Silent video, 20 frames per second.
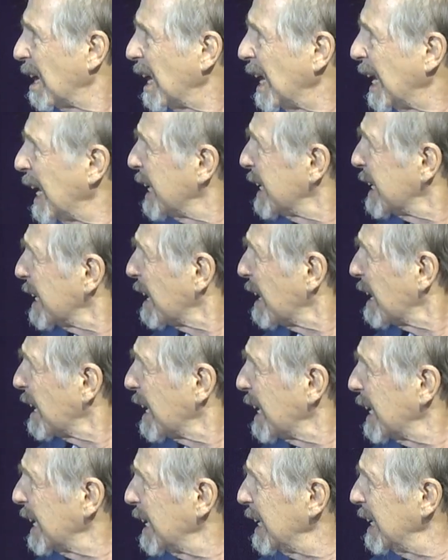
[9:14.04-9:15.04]
And
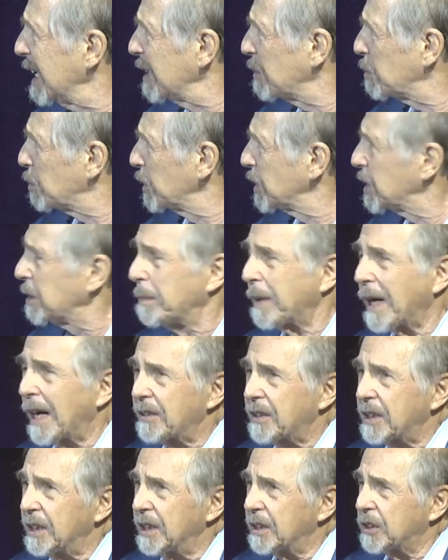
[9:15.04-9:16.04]
it was
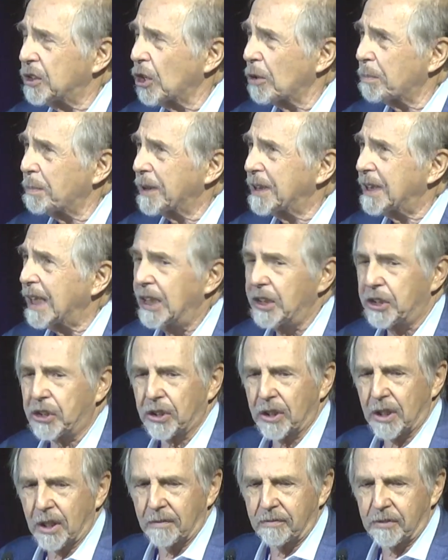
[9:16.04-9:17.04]
about the
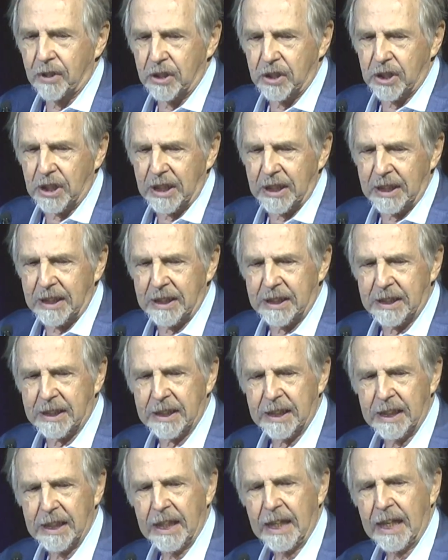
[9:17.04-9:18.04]
interpretation of
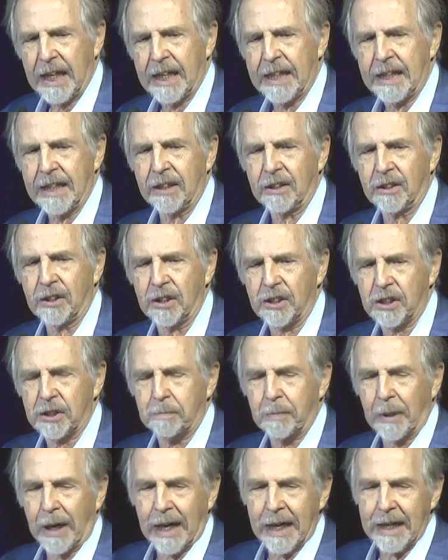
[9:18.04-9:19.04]
disease and illness
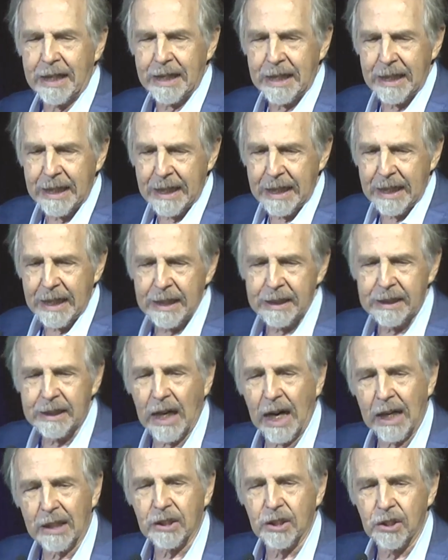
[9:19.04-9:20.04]
by
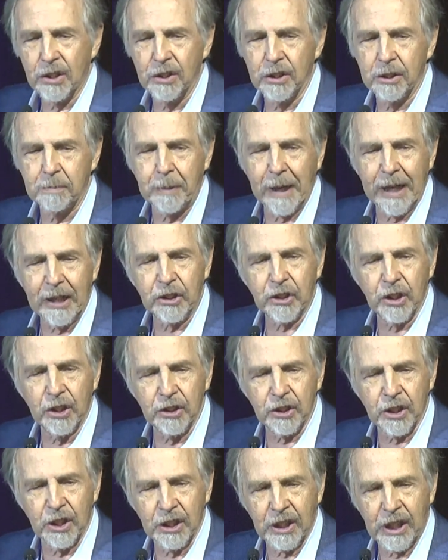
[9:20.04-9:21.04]
doctors,
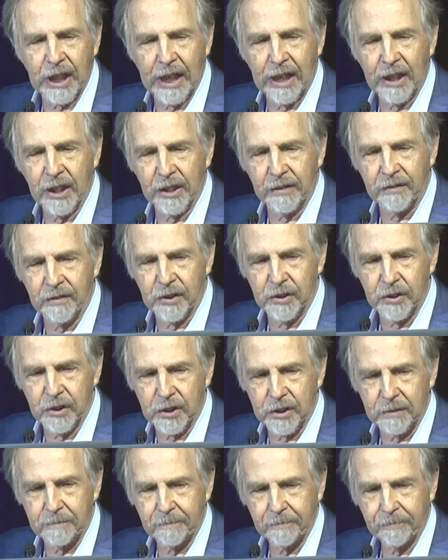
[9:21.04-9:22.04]
patients, and
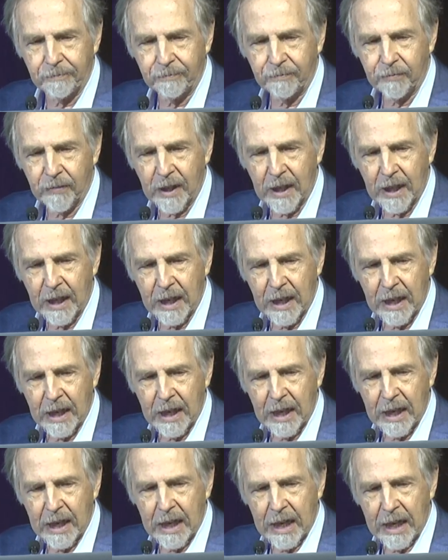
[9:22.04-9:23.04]
caregivers.
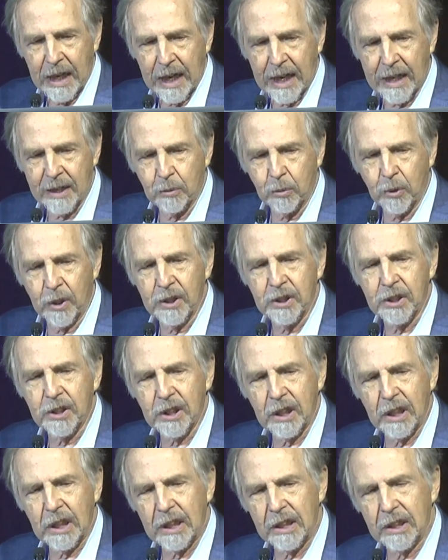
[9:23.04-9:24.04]
And it was
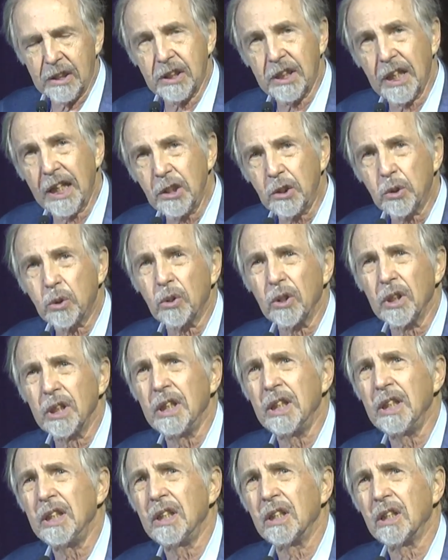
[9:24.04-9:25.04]

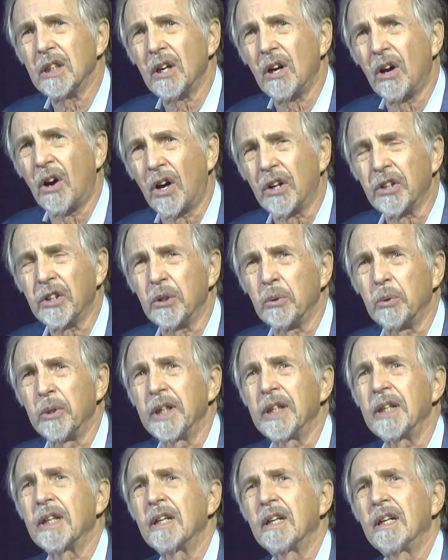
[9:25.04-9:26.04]
centrally
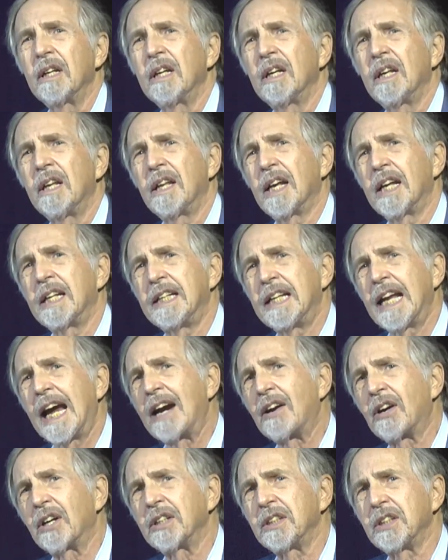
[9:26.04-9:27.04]
arguing that
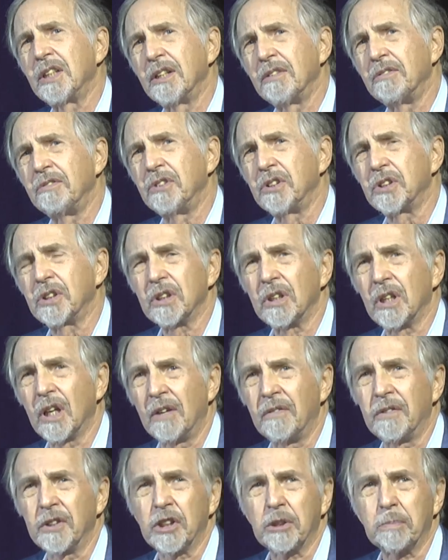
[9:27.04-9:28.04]
narratives
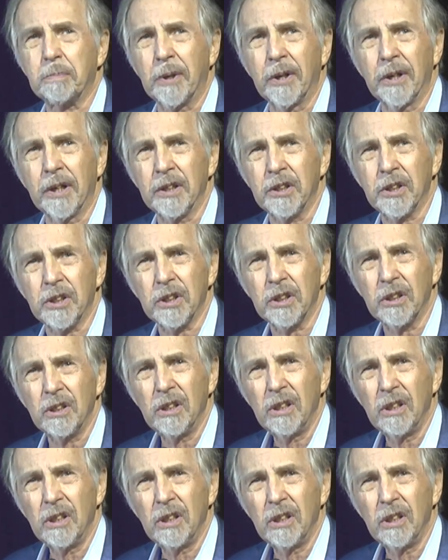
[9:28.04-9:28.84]
of experience